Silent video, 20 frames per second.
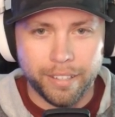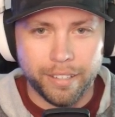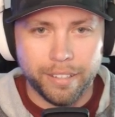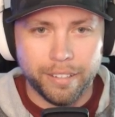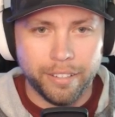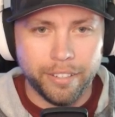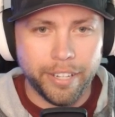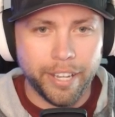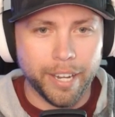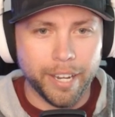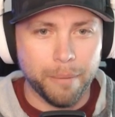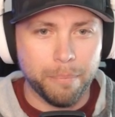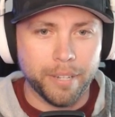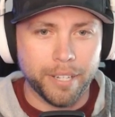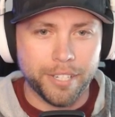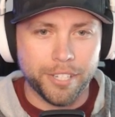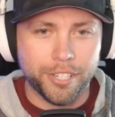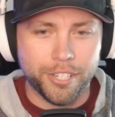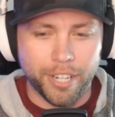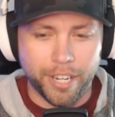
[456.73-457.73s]
You gotta
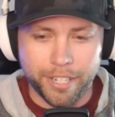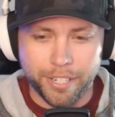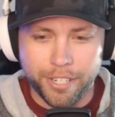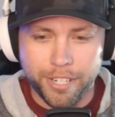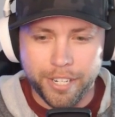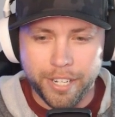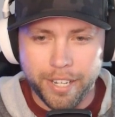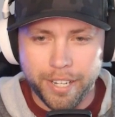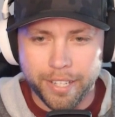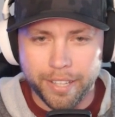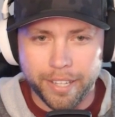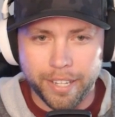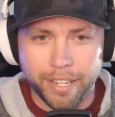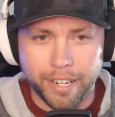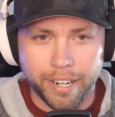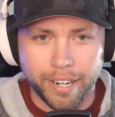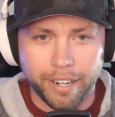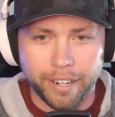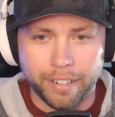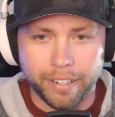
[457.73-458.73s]
play Shang-Chi in
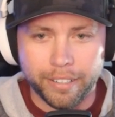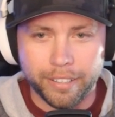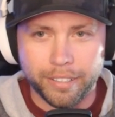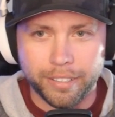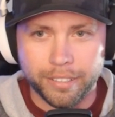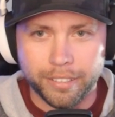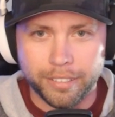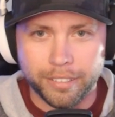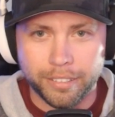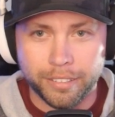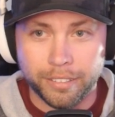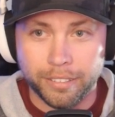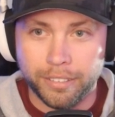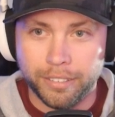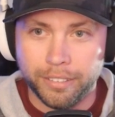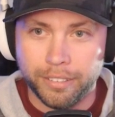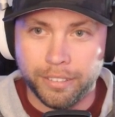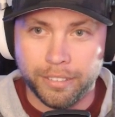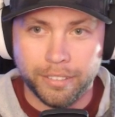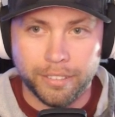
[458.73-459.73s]
there.
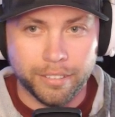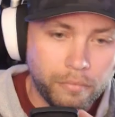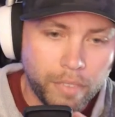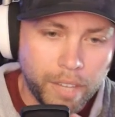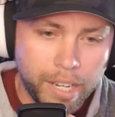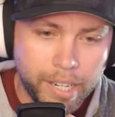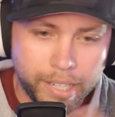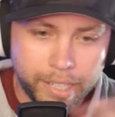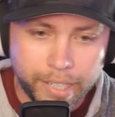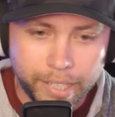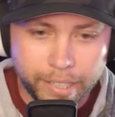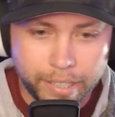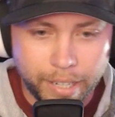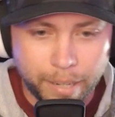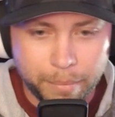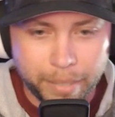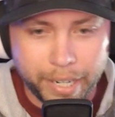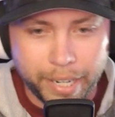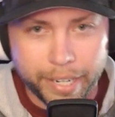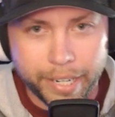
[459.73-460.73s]
I
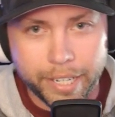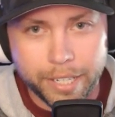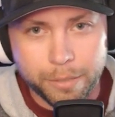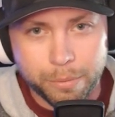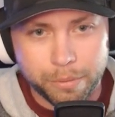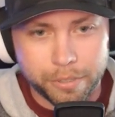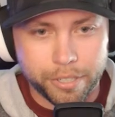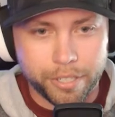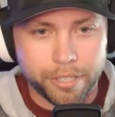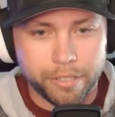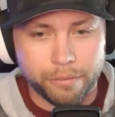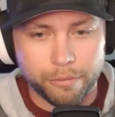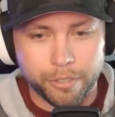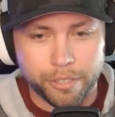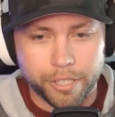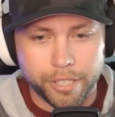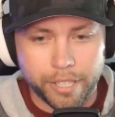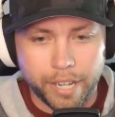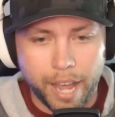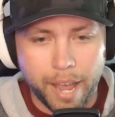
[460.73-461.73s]
mean, I guess we're
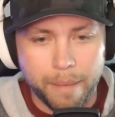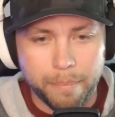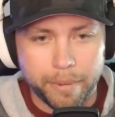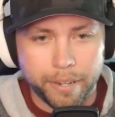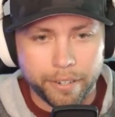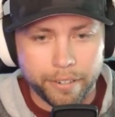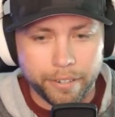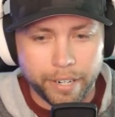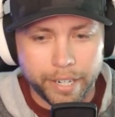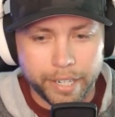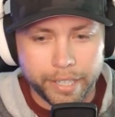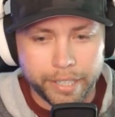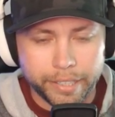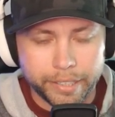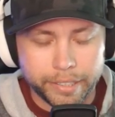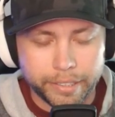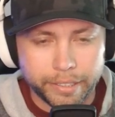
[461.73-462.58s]
snapping, right?